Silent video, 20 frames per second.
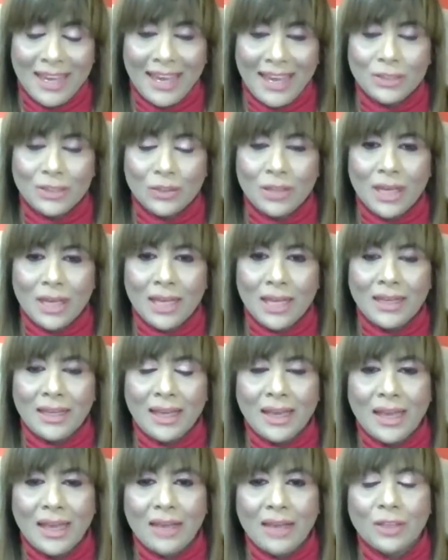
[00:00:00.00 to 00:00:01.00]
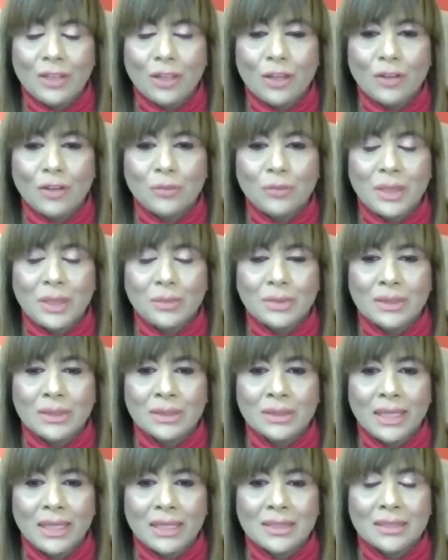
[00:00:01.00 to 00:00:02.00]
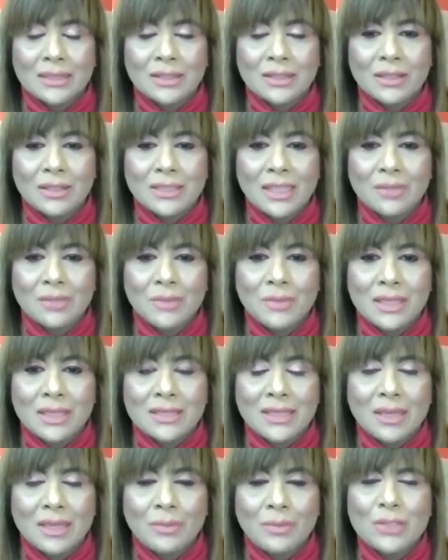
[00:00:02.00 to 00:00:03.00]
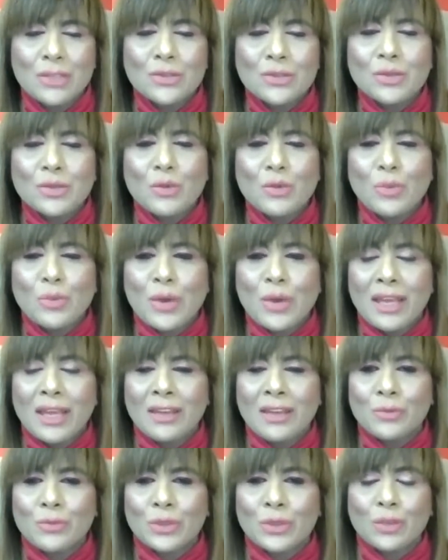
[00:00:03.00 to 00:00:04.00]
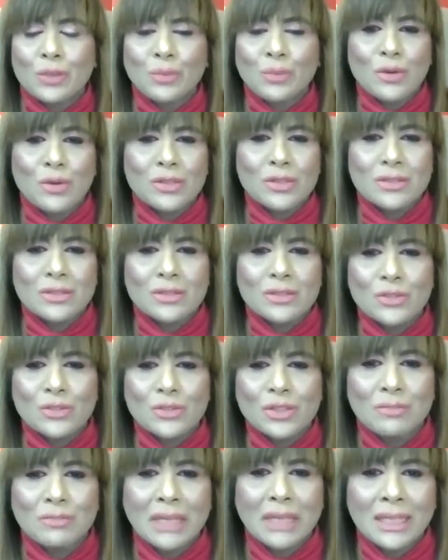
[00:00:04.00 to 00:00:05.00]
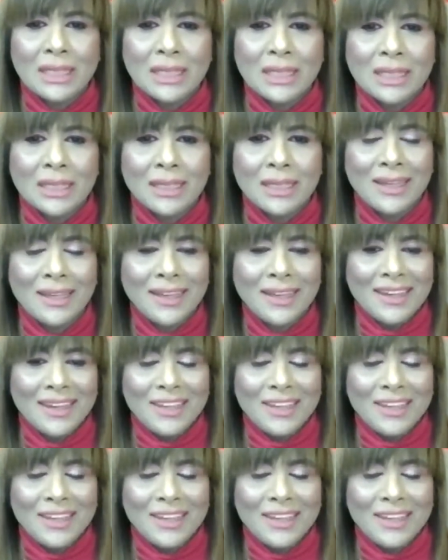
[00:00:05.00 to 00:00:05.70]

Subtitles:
And I have a lot of people that contact me and say, "But you're so brave with your posts on social media.